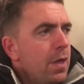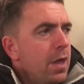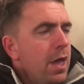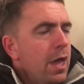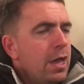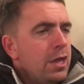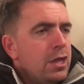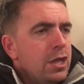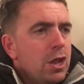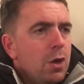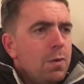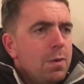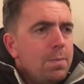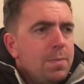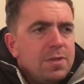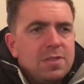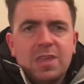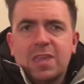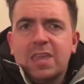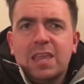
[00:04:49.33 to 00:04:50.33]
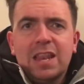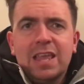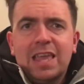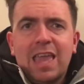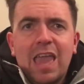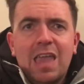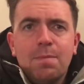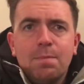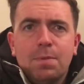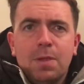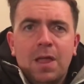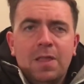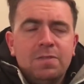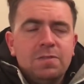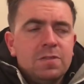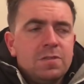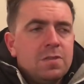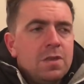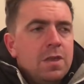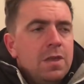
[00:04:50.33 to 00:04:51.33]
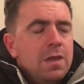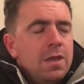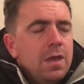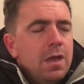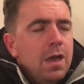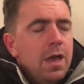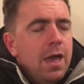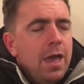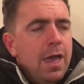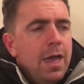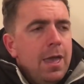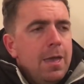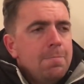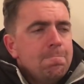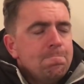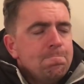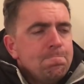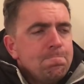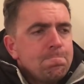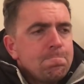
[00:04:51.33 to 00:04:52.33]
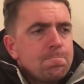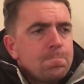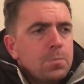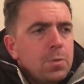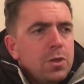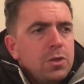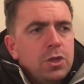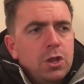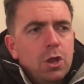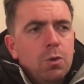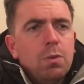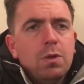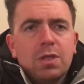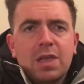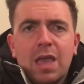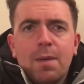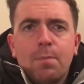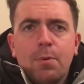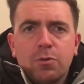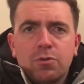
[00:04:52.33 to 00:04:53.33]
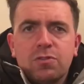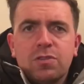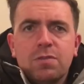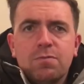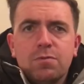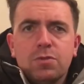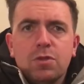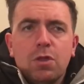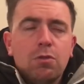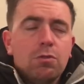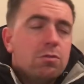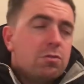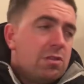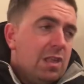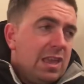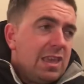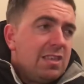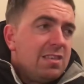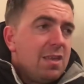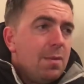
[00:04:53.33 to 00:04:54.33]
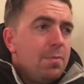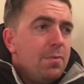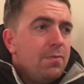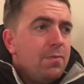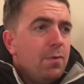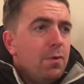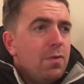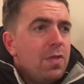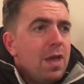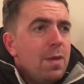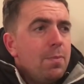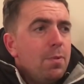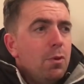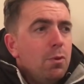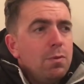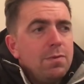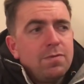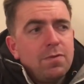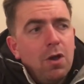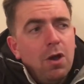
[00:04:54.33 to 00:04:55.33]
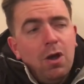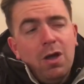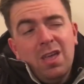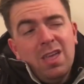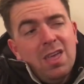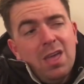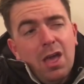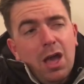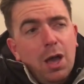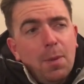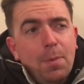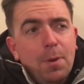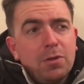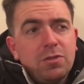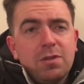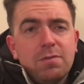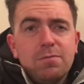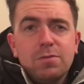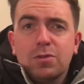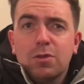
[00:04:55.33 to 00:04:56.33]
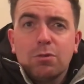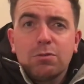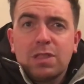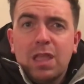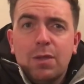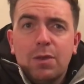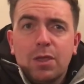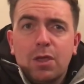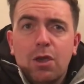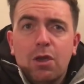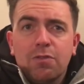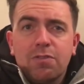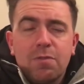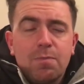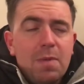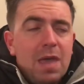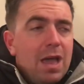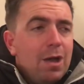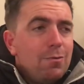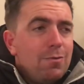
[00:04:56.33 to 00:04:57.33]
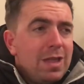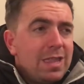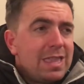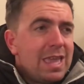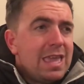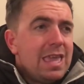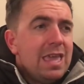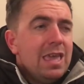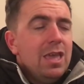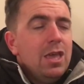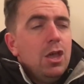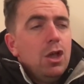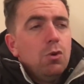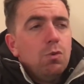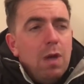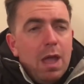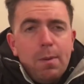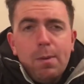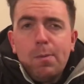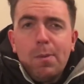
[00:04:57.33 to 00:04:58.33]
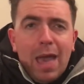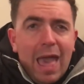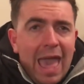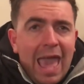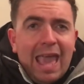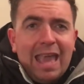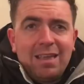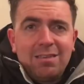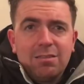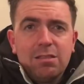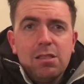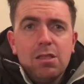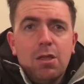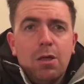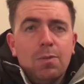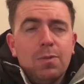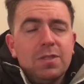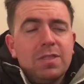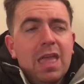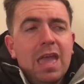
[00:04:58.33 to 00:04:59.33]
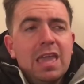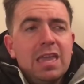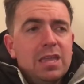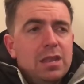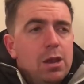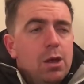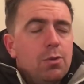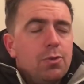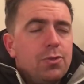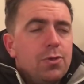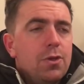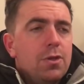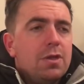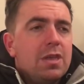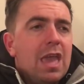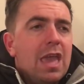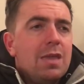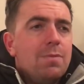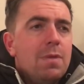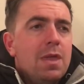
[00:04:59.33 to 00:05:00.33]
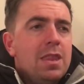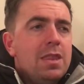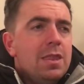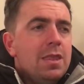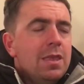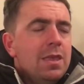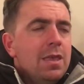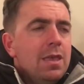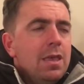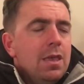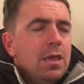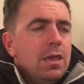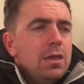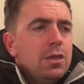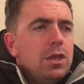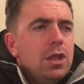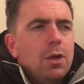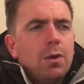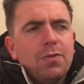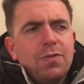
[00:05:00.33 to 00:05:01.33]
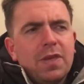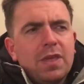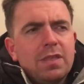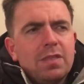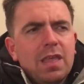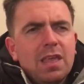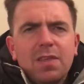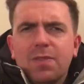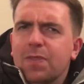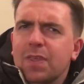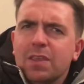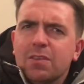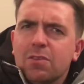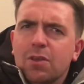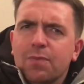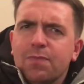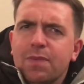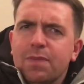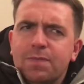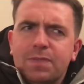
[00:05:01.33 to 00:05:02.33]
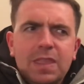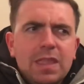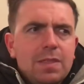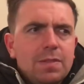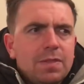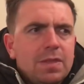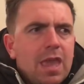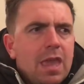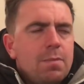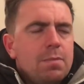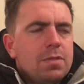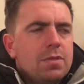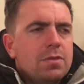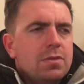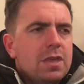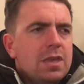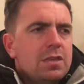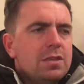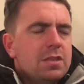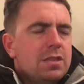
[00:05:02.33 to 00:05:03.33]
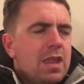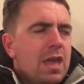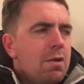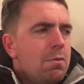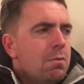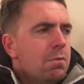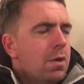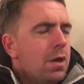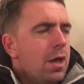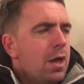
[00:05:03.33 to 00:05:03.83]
in particular game plans, we'll get positive results. Like you said before there, Paul, we've got a positive result down at Cardiff Met already, where we were excellent on the day, 3rd game in. You know, I think it's our 15th game of the season now.